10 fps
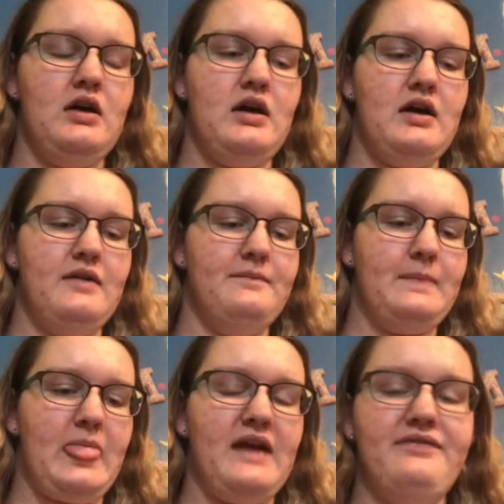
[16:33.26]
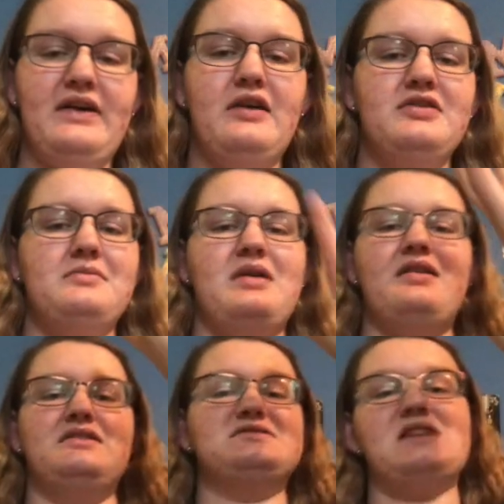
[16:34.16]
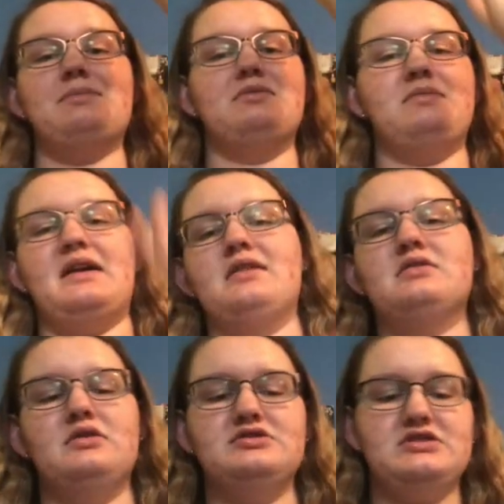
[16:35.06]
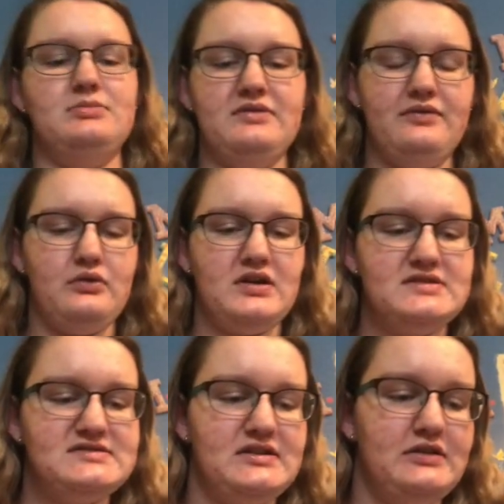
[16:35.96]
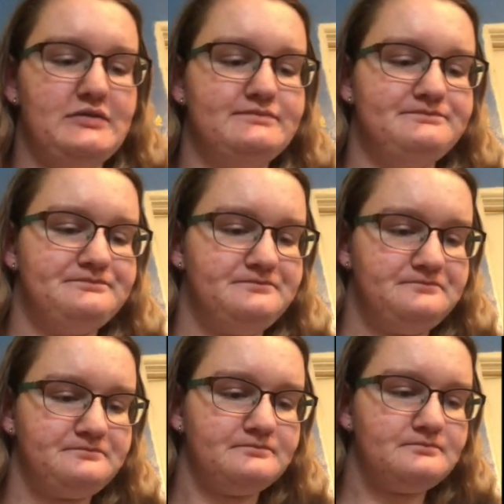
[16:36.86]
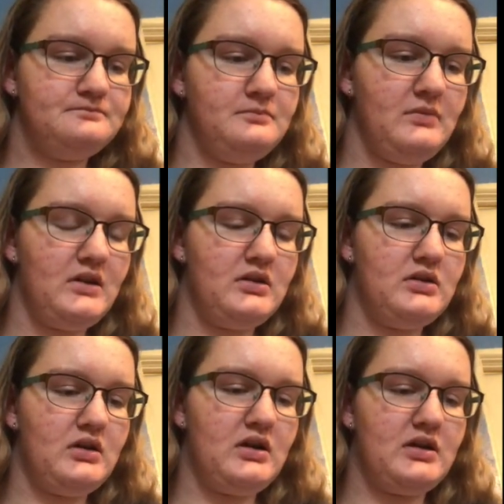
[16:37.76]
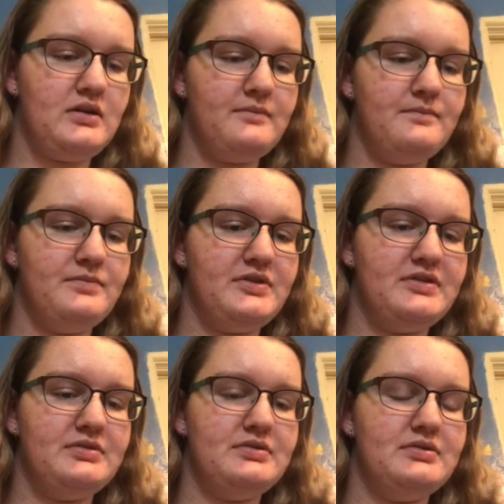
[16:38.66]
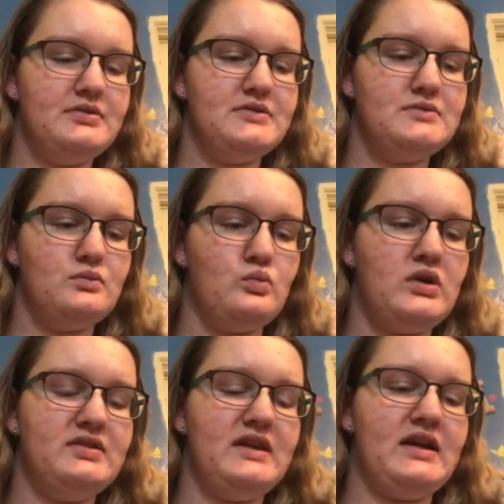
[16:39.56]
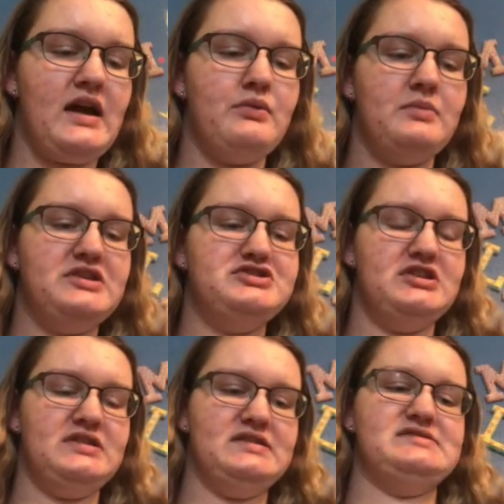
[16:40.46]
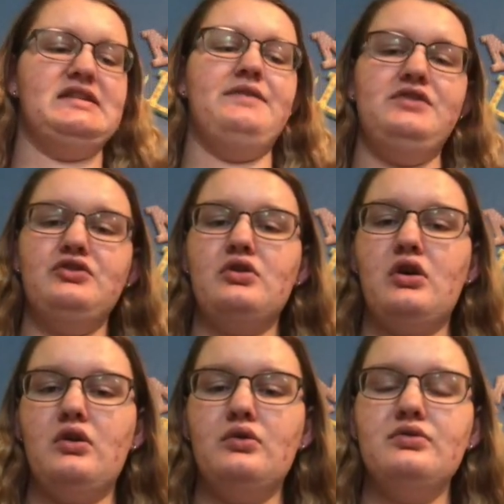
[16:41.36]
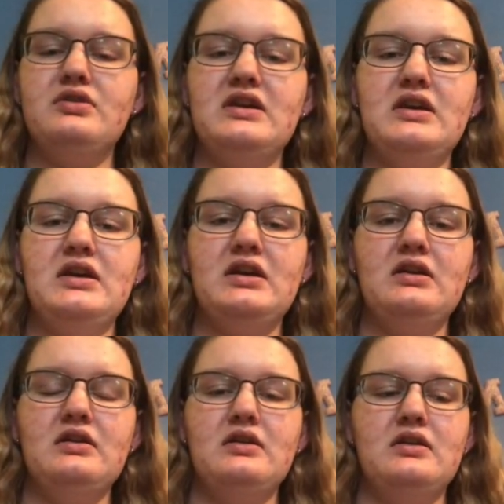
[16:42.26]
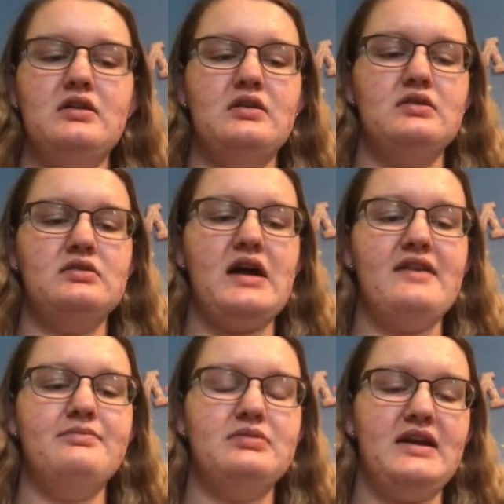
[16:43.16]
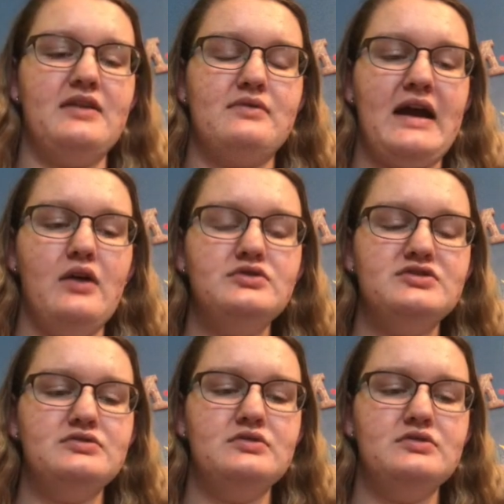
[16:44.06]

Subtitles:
I found them on the top of my enclosure before. So one thing I will mention is if you go the live plant route,